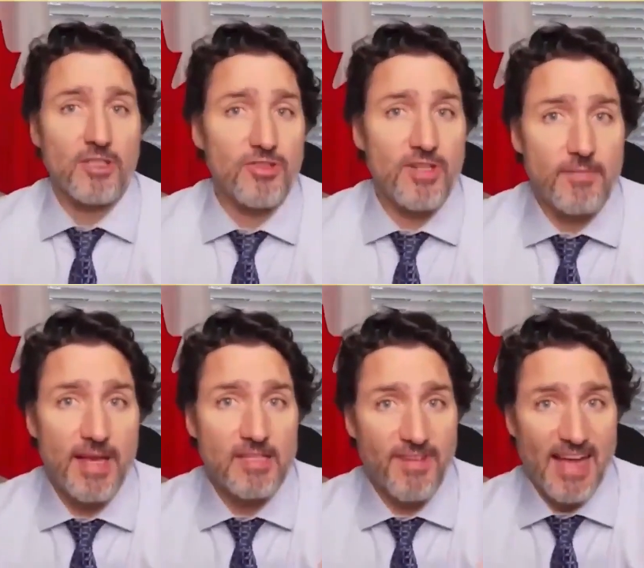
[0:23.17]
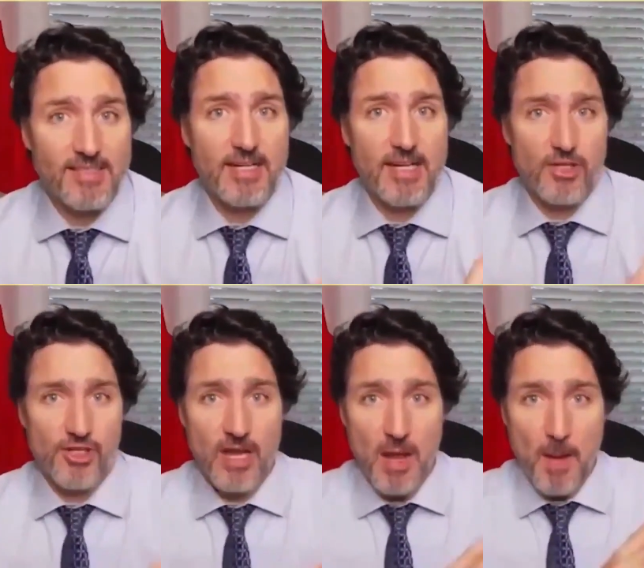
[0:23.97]
we're not a country that makes
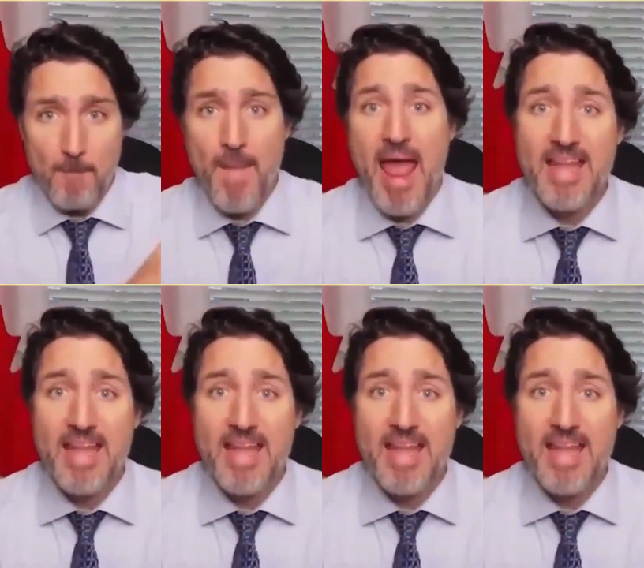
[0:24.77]
vaccination